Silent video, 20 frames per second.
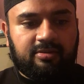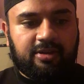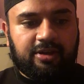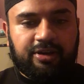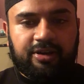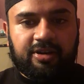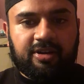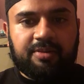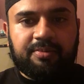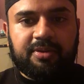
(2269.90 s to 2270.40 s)

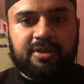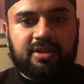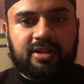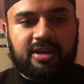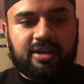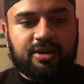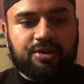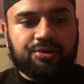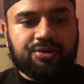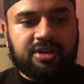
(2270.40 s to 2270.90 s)
they're going to be
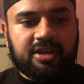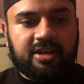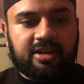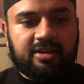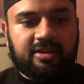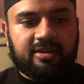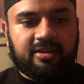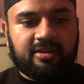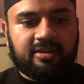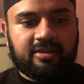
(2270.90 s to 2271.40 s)
like,
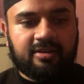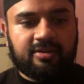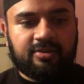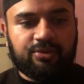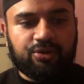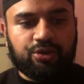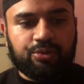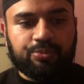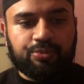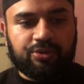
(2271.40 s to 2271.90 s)
okay,
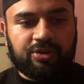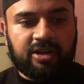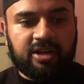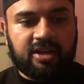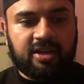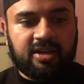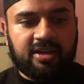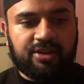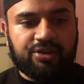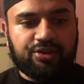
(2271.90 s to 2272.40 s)
you're
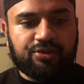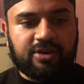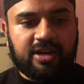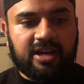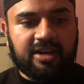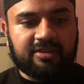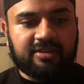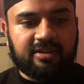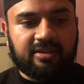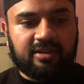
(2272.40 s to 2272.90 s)
praying and you're
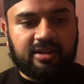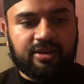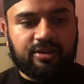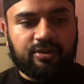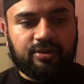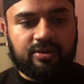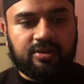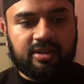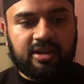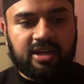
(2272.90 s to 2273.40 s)
acting
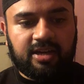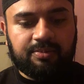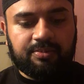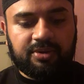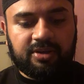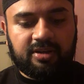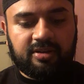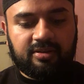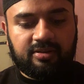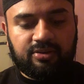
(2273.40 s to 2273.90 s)
like all that,
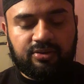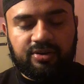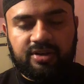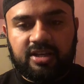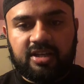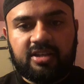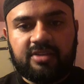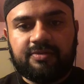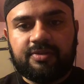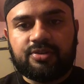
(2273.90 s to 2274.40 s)
but you're
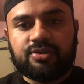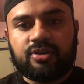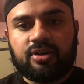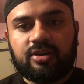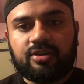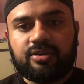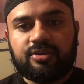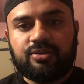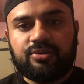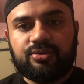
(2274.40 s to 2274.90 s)
not even
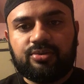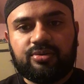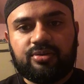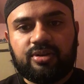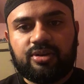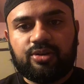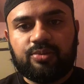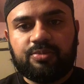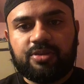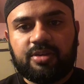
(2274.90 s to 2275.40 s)
talking to,
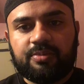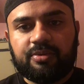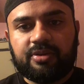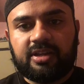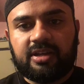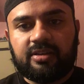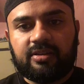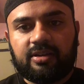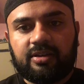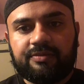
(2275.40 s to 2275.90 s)
you know,
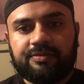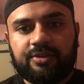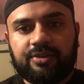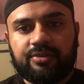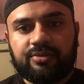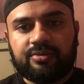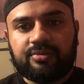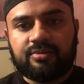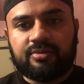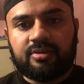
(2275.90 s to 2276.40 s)
people that love
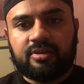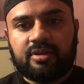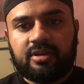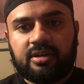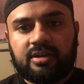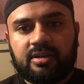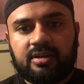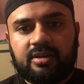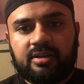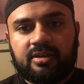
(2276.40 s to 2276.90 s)
you.
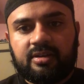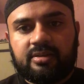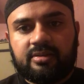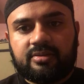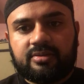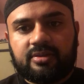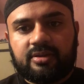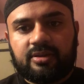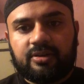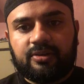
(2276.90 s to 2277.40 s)

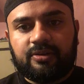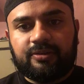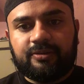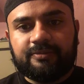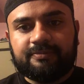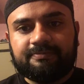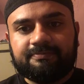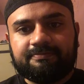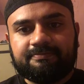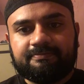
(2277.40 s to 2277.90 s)

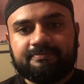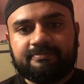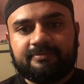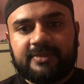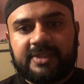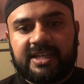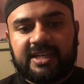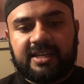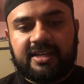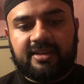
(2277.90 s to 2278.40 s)
So
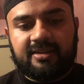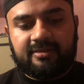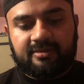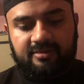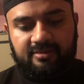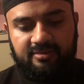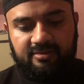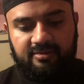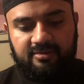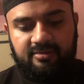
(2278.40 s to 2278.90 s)
that,
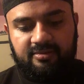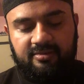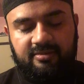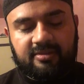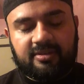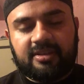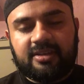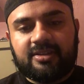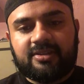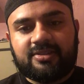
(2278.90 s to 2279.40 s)

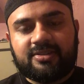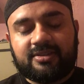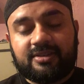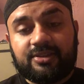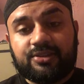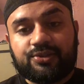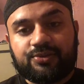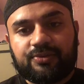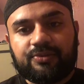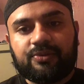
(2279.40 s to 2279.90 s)
it's
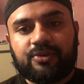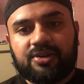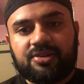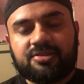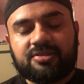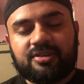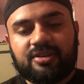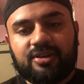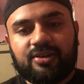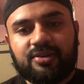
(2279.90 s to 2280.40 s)
it's
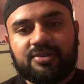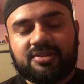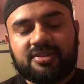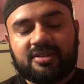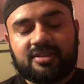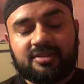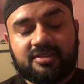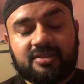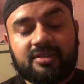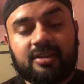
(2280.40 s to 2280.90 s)
reversed, you know,
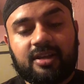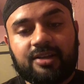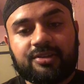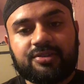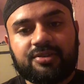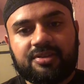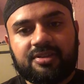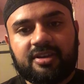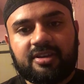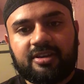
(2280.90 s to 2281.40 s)
it's a, it's a
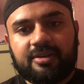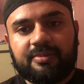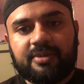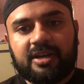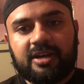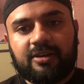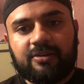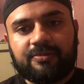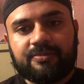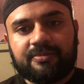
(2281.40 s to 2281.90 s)
lot to think
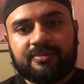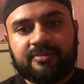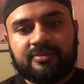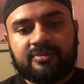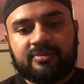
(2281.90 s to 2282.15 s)
about.